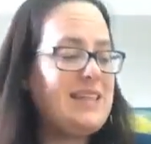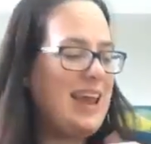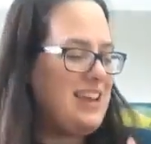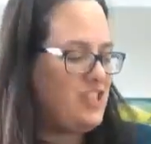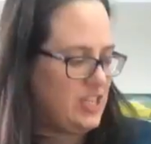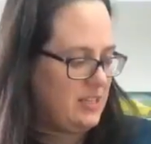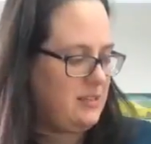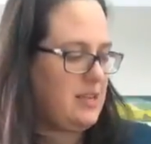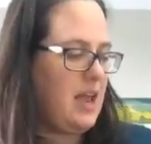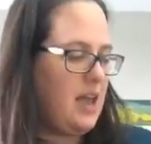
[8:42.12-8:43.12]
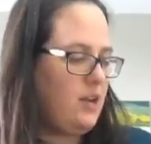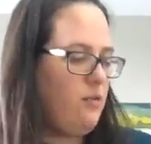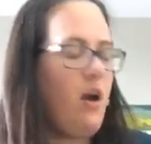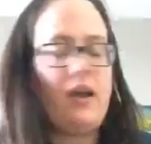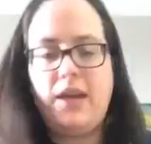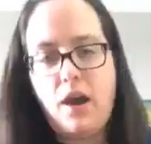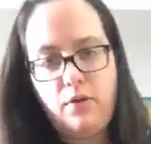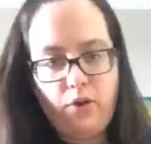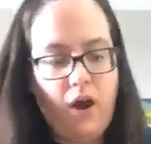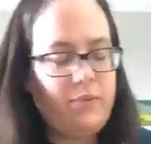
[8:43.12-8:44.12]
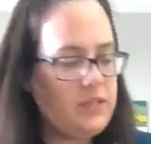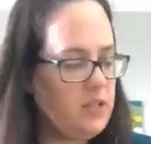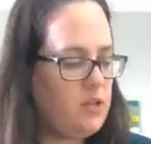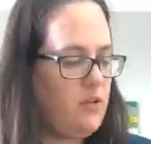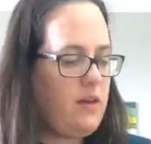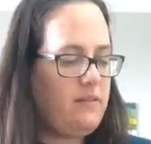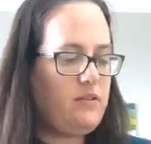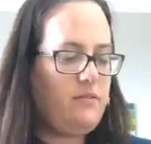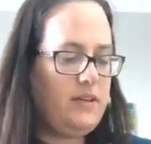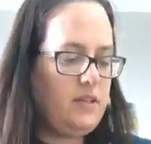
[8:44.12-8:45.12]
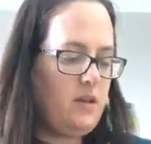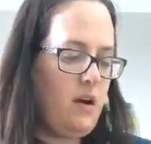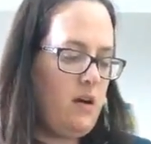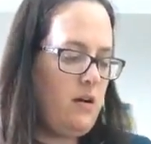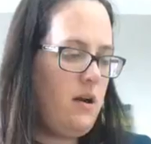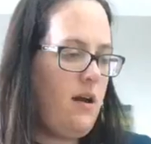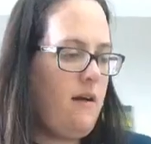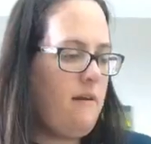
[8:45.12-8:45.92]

edges, and rocky outcrops. So that sort of fits our